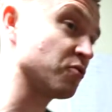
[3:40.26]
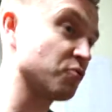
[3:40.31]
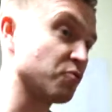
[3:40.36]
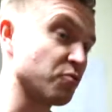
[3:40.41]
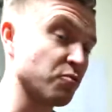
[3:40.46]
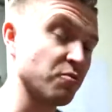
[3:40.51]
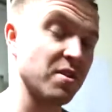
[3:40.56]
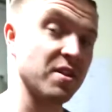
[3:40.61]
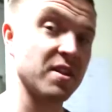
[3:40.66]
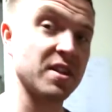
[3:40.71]
you
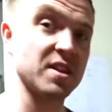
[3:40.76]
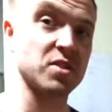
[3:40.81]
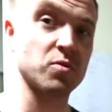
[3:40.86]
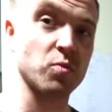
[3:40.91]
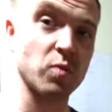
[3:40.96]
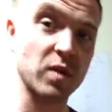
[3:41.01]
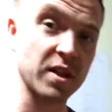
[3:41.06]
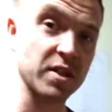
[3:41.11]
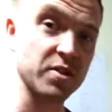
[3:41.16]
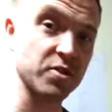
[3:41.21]
doing this,
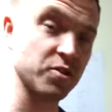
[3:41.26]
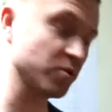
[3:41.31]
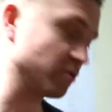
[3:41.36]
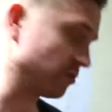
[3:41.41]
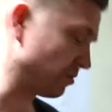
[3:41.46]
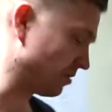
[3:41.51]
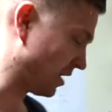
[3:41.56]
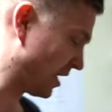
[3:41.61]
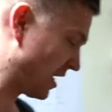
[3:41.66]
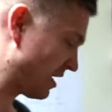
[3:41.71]
what I
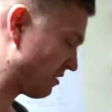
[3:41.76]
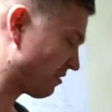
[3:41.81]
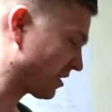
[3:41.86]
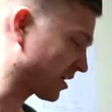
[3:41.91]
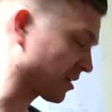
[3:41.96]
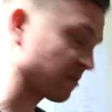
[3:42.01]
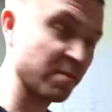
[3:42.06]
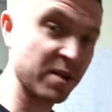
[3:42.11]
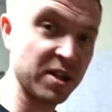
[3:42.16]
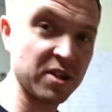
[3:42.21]
do. I
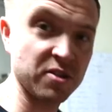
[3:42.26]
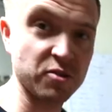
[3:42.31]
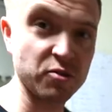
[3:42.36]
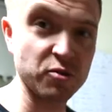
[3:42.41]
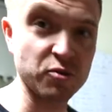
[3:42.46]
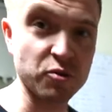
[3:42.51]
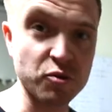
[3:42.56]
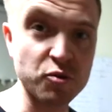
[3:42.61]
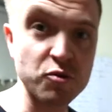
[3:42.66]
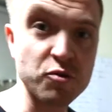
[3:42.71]
recommend
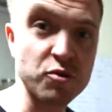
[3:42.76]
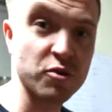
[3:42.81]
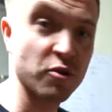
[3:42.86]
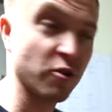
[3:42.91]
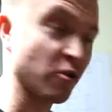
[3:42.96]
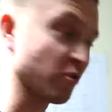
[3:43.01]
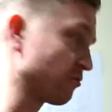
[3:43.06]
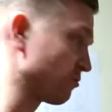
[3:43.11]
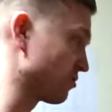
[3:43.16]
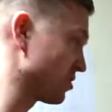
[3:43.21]
you to do
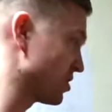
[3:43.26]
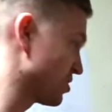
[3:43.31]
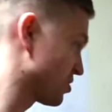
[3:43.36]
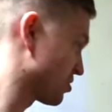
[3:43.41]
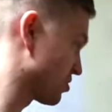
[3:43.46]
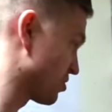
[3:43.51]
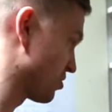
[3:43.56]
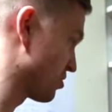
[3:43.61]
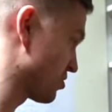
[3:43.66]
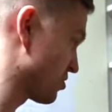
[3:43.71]
your own
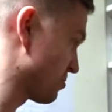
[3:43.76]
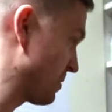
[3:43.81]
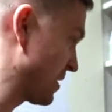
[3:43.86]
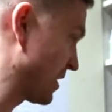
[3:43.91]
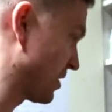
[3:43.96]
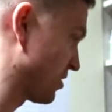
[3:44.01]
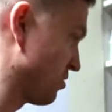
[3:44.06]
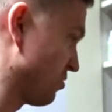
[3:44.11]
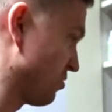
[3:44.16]
research, make